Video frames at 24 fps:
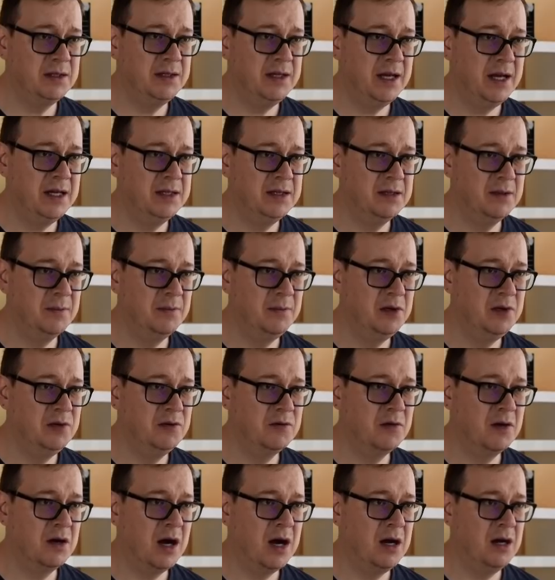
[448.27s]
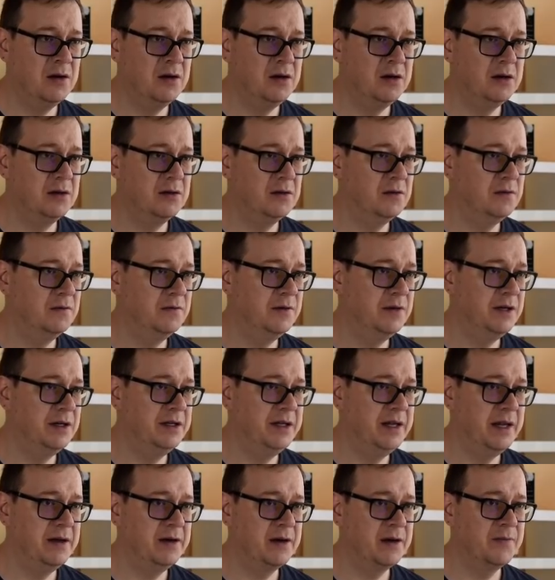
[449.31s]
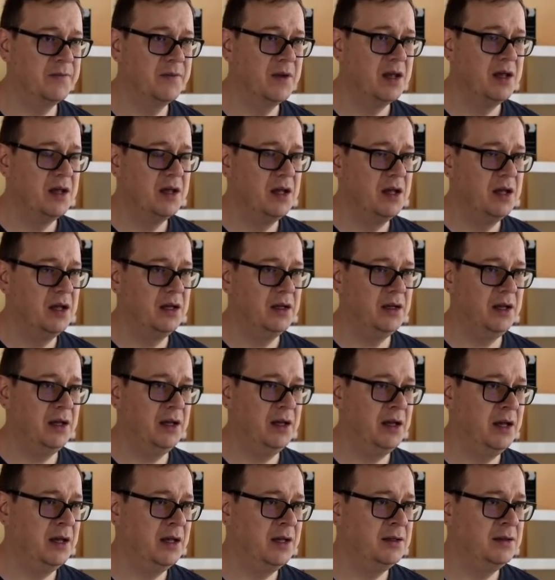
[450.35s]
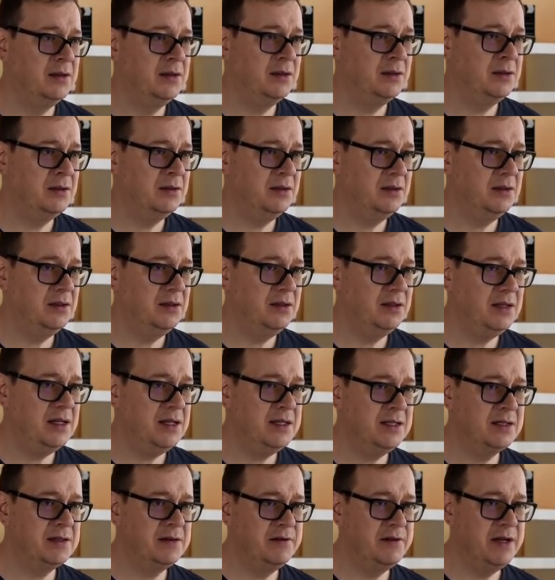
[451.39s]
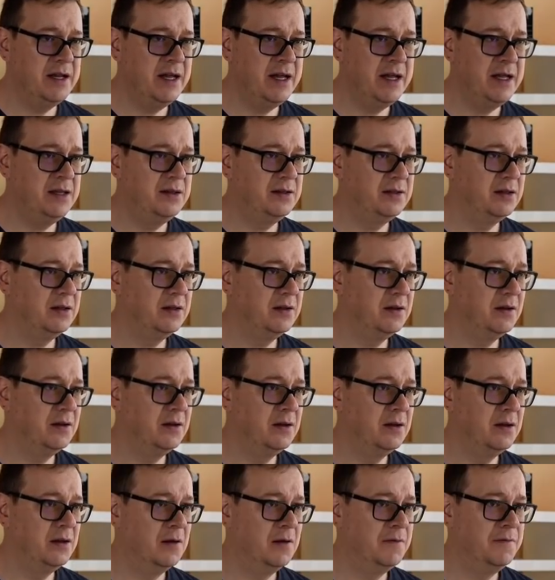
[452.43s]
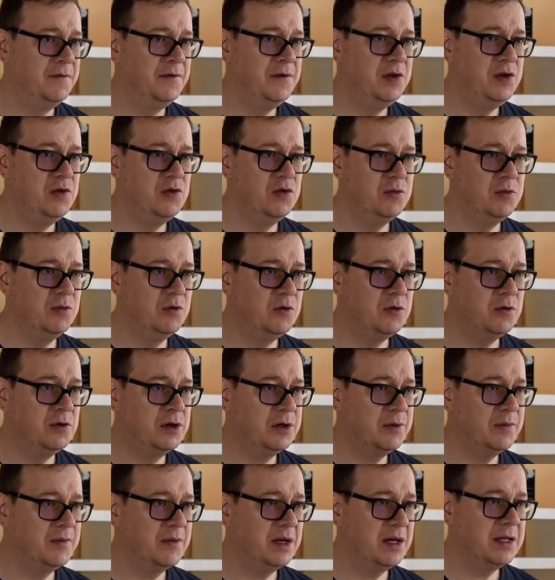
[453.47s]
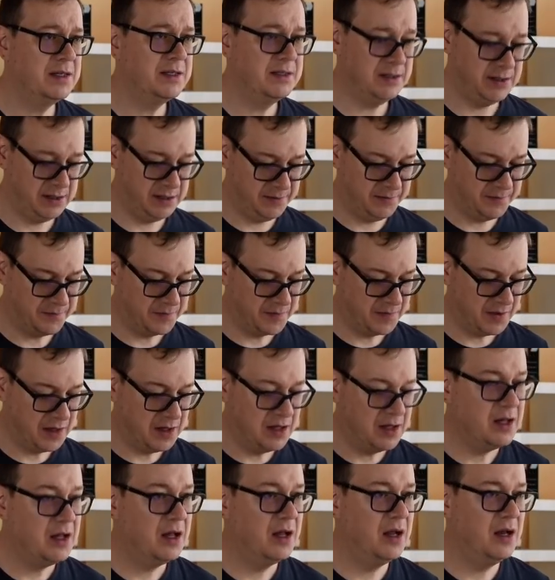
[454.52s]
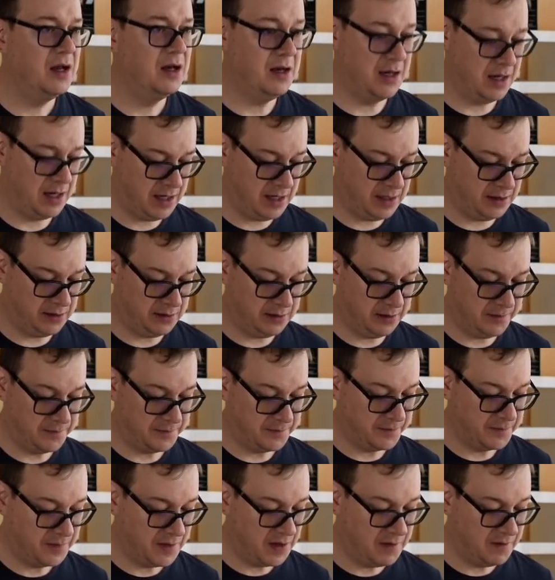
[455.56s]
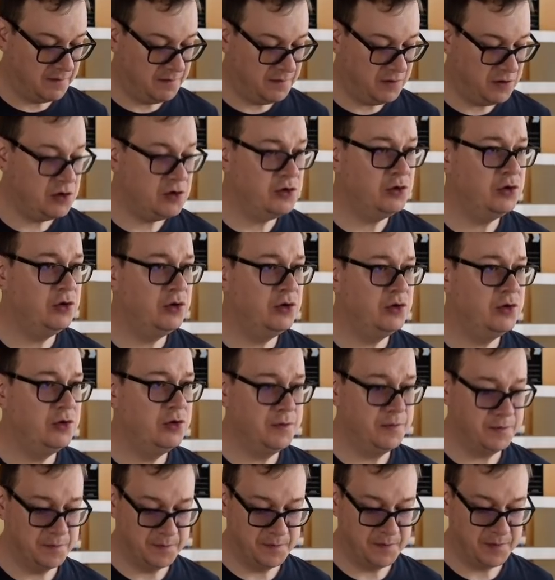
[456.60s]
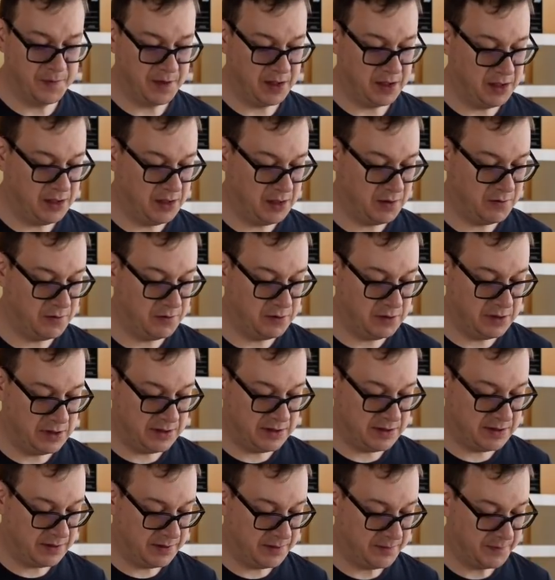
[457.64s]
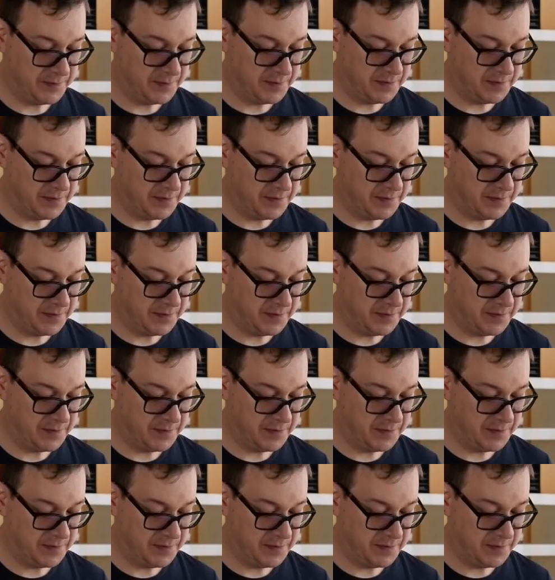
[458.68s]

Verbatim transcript: that blue color over there. And uh, let's create uh, a few more. Let's see. Let view 2 equals